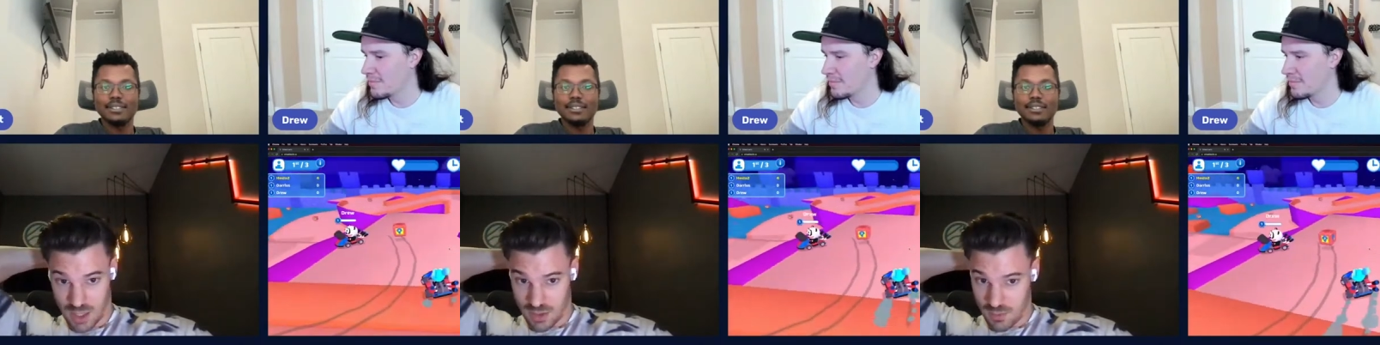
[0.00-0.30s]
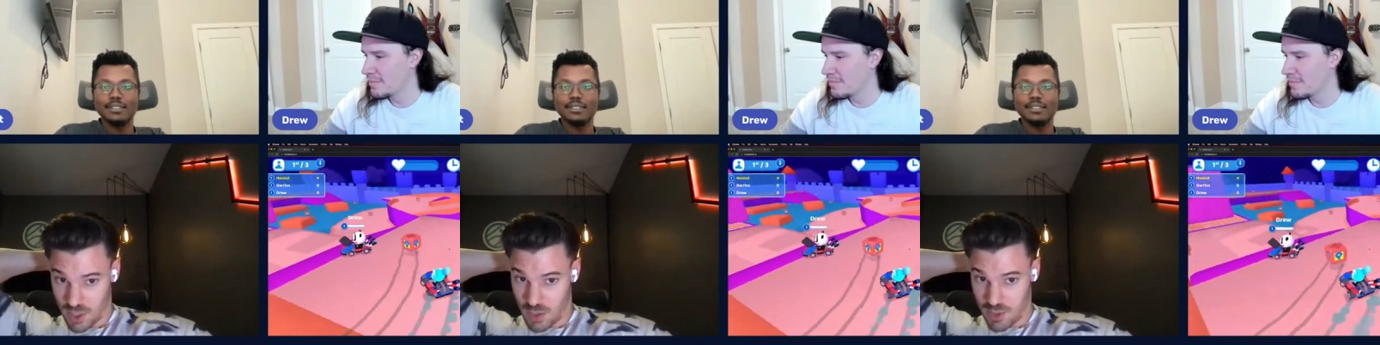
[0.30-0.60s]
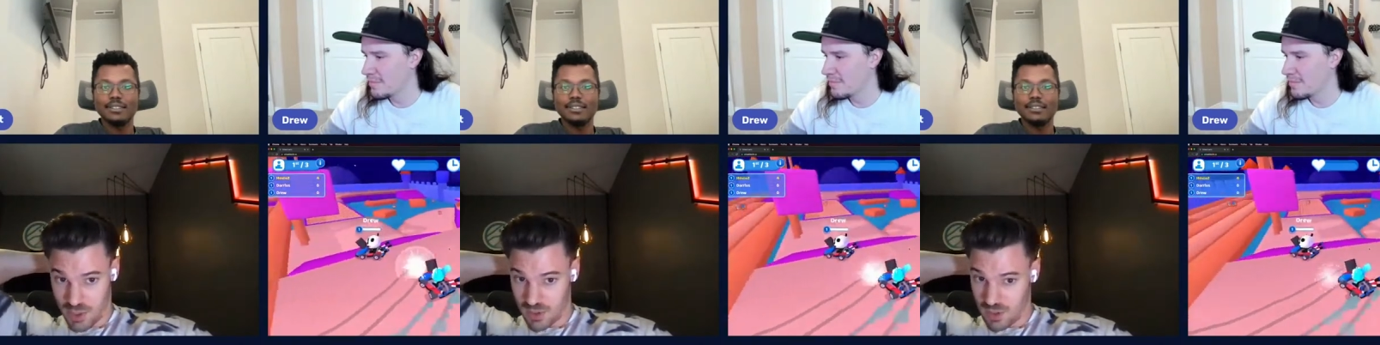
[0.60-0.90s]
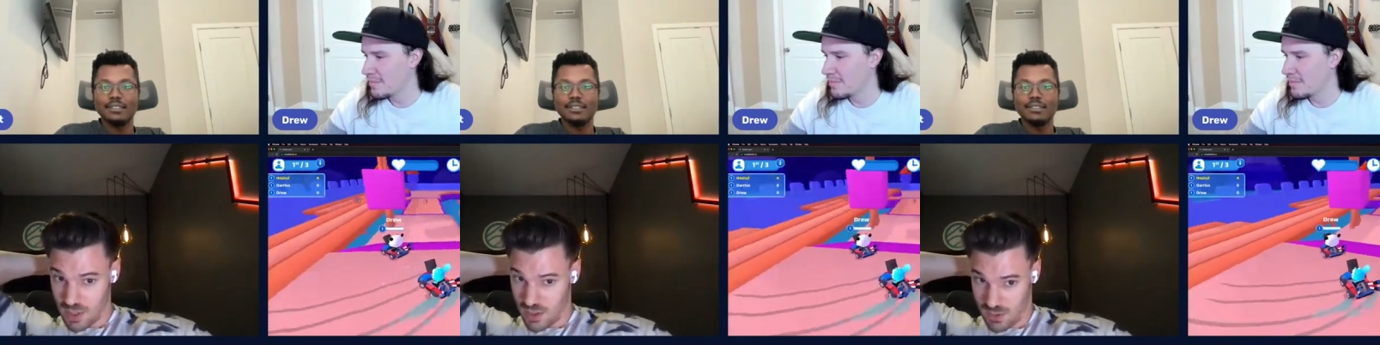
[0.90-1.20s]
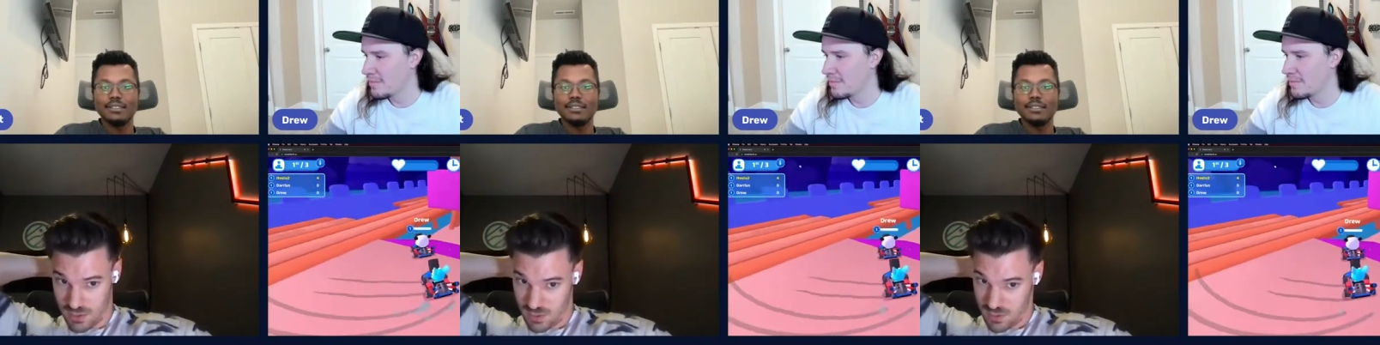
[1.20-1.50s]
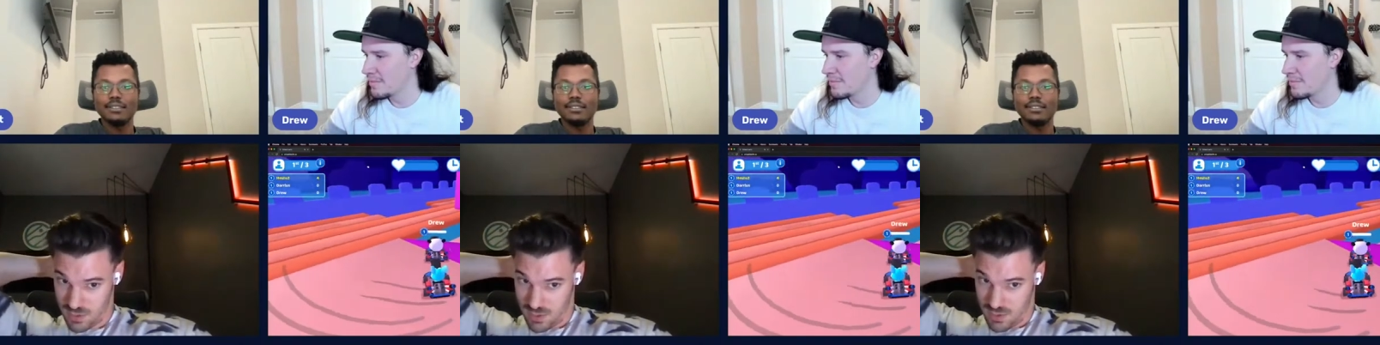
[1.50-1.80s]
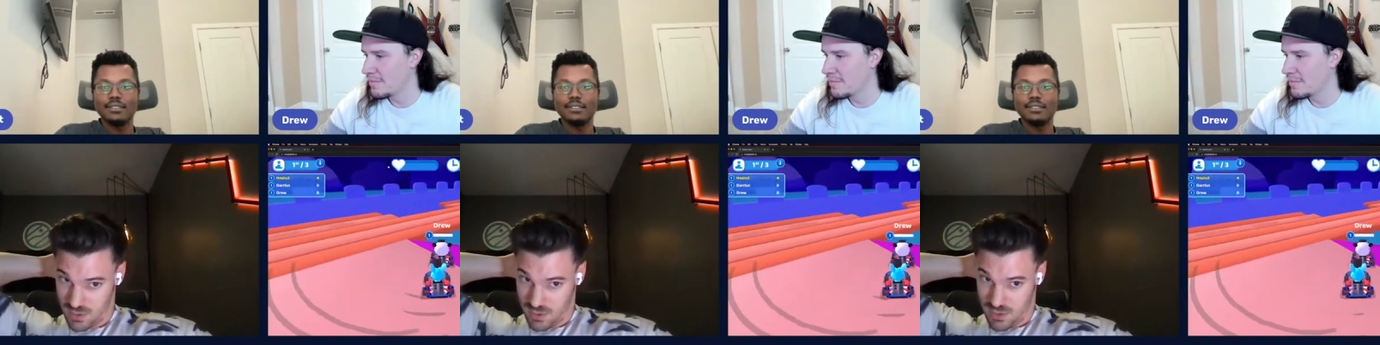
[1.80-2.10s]
Speaker 1: sure I had some competency.
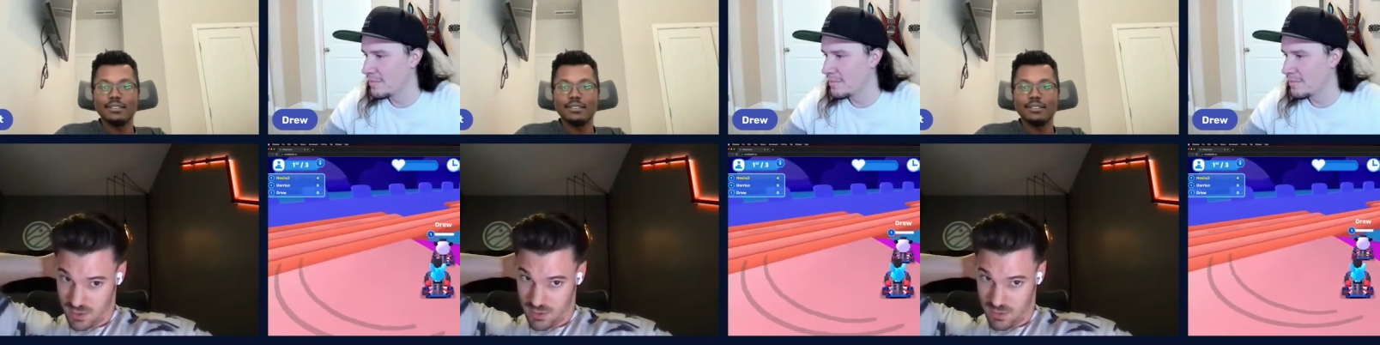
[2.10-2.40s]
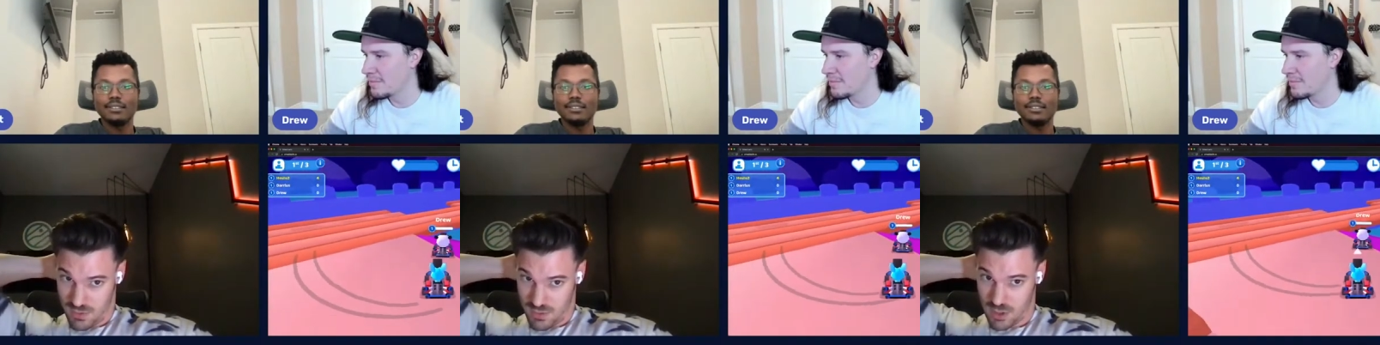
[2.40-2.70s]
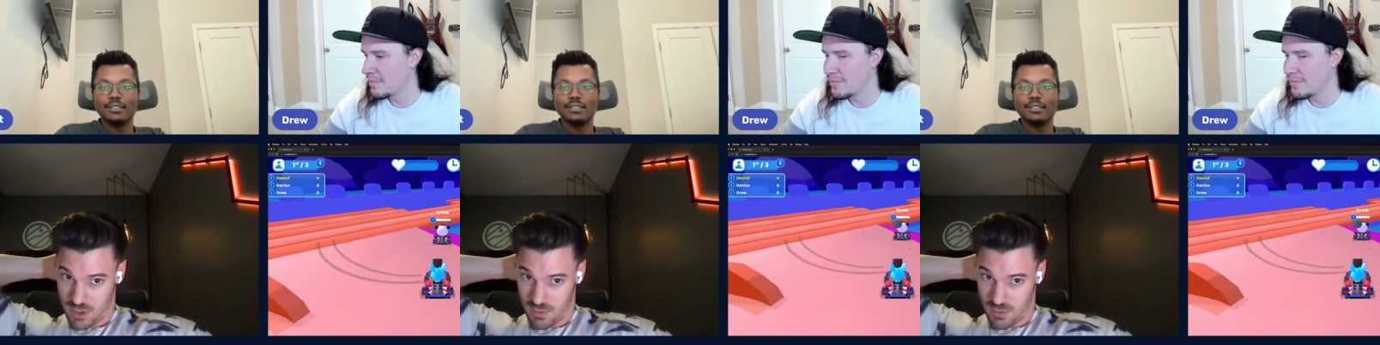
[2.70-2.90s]
I don't